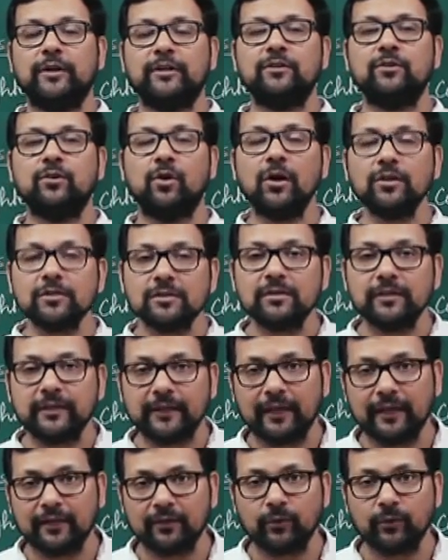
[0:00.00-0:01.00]

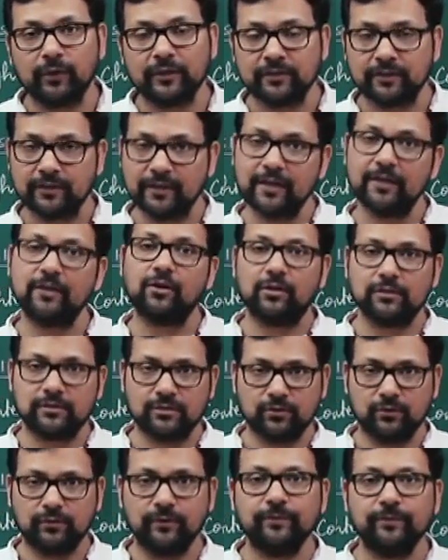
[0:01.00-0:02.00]
costly and quite rare
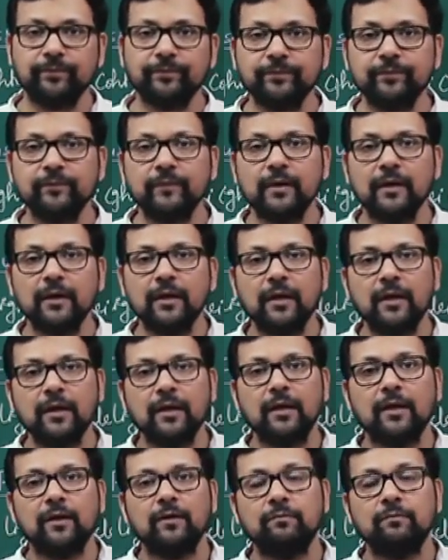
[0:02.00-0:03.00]
also.
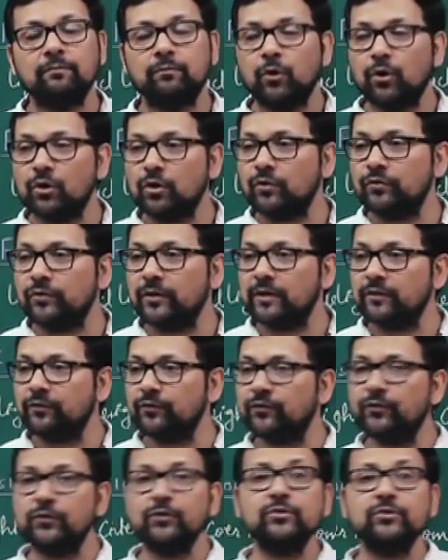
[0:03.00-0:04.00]
Moreover,
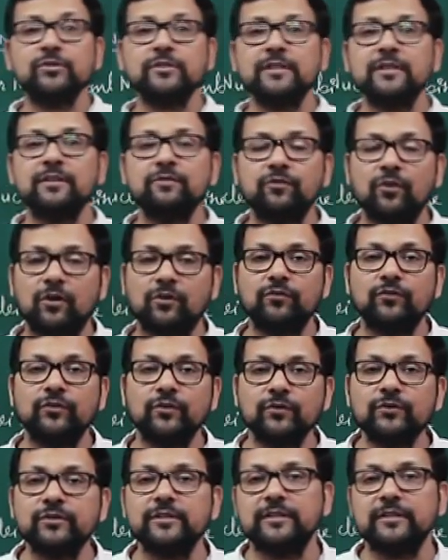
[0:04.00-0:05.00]
for
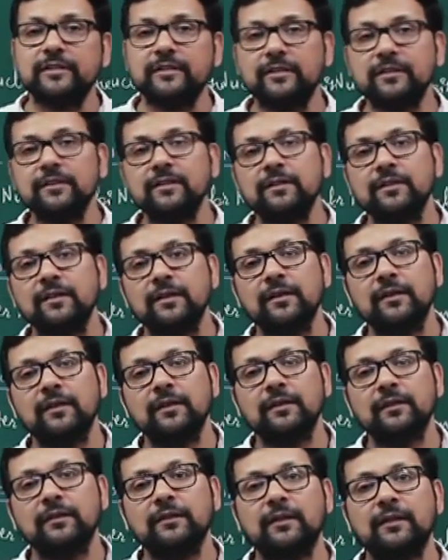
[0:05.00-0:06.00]
fusion,
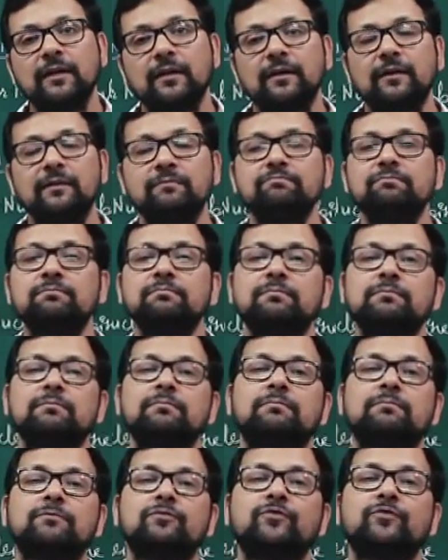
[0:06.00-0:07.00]
the
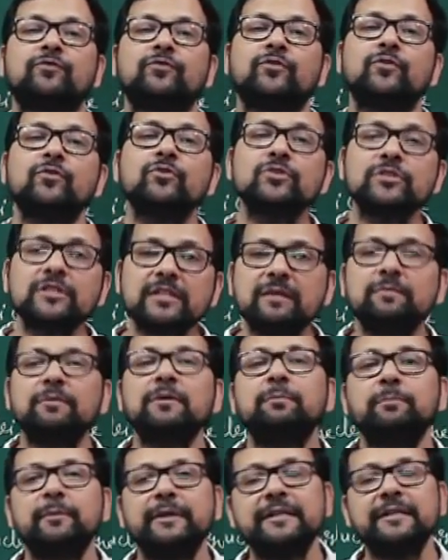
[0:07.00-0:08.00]

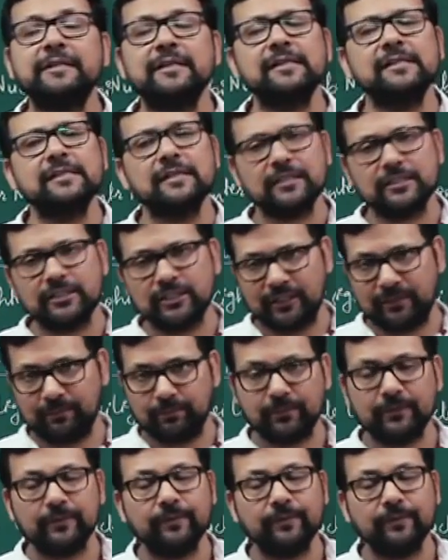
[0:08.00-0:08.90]
fusionable materials are cheap.